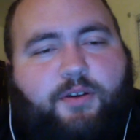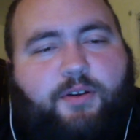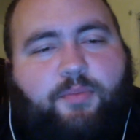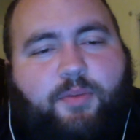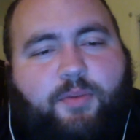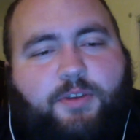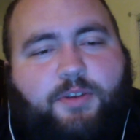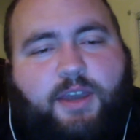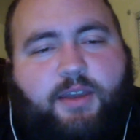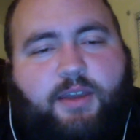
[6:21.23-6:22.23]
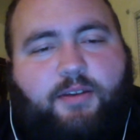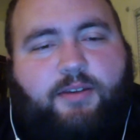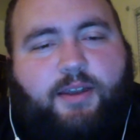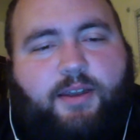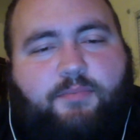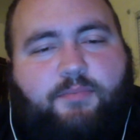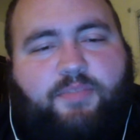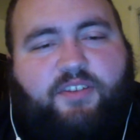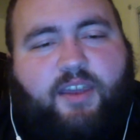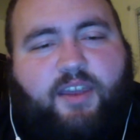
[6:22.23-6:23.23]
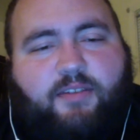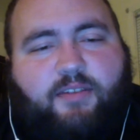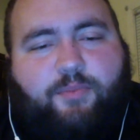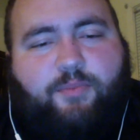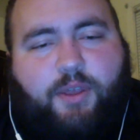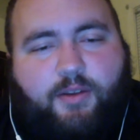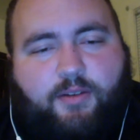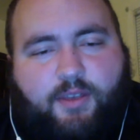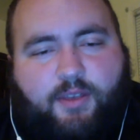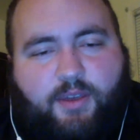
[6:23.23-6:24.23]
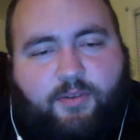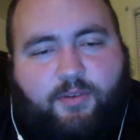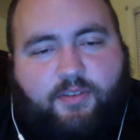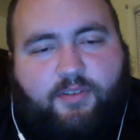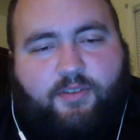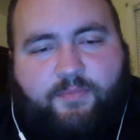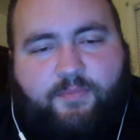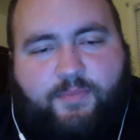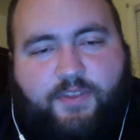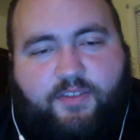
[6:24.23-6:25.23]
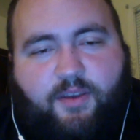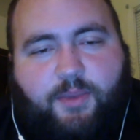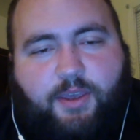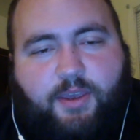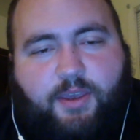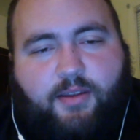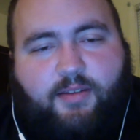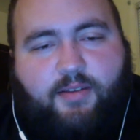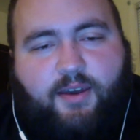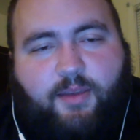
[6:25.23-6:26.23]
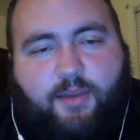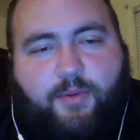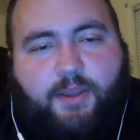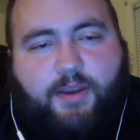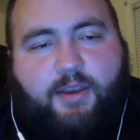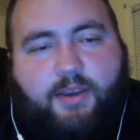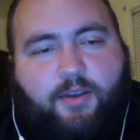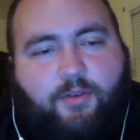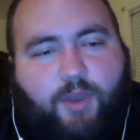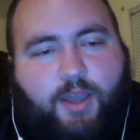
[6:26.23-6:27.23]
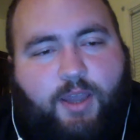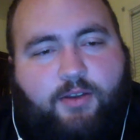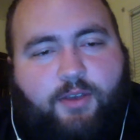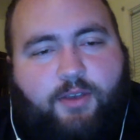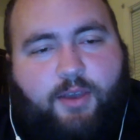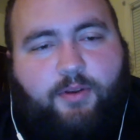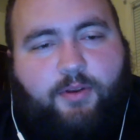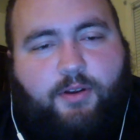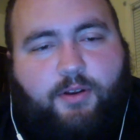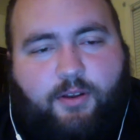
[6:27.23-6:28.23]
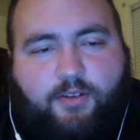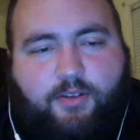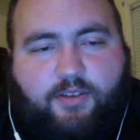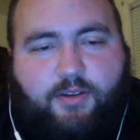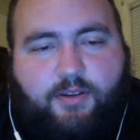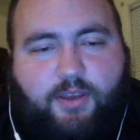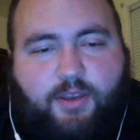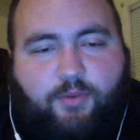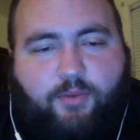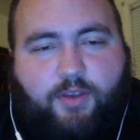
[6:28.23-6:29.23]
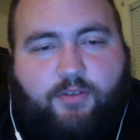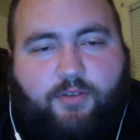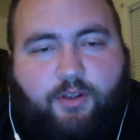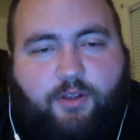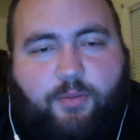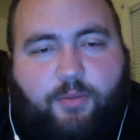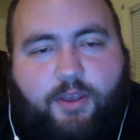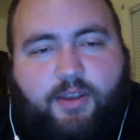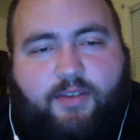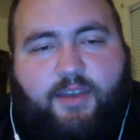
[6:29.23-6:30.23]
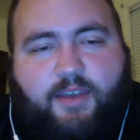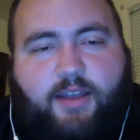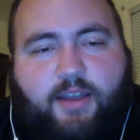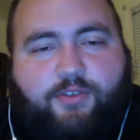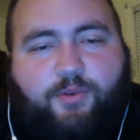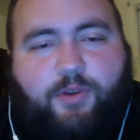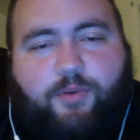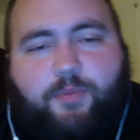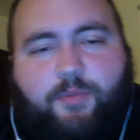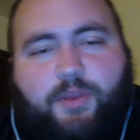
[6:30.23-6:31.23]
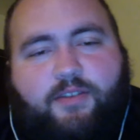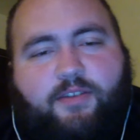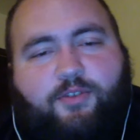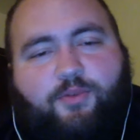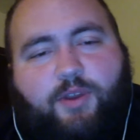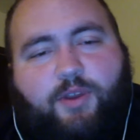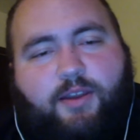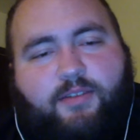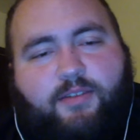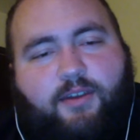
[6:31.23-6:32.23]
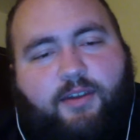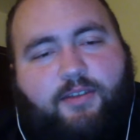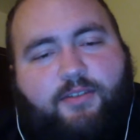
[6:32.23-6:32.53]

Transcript: He pretty much had kind of sets of players that he was subbing in at a time. I mean, Randall, Hibbert, Clarkson, and Russell all played exactly 21 minutes and 29 seconds.